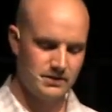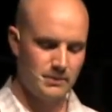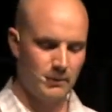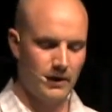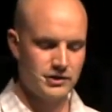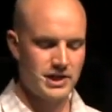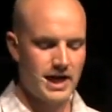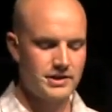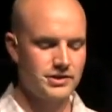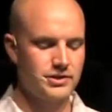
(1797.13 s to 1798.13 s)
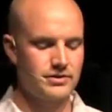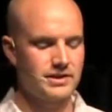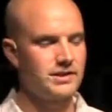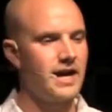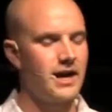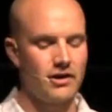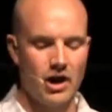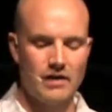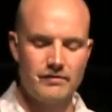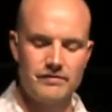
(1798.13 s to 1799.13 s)
See, prayer changes your desire
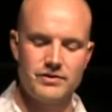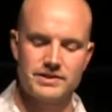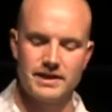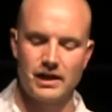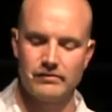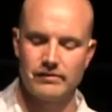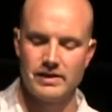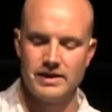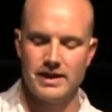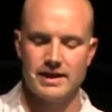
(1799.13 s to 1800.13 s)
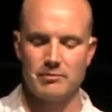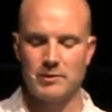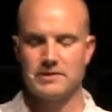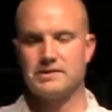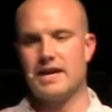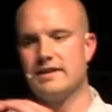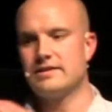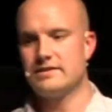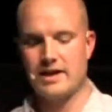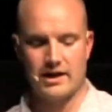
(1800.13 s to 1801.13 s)
off of yourself and it puts that
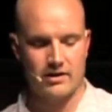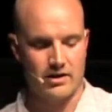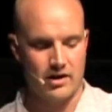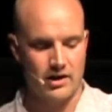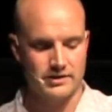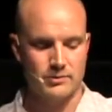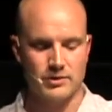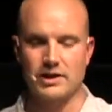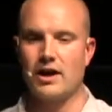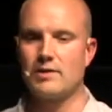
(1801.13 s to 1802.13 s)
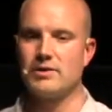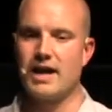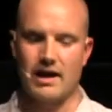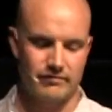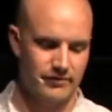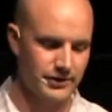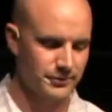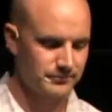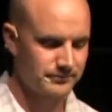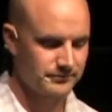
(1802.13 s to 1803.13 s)
desire onto what God would have for
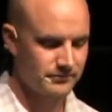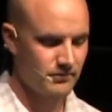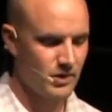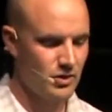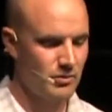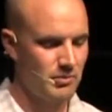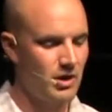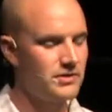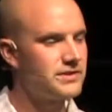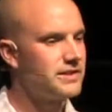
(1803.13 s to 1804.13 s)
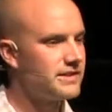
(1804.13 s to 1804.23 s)
you. Paul's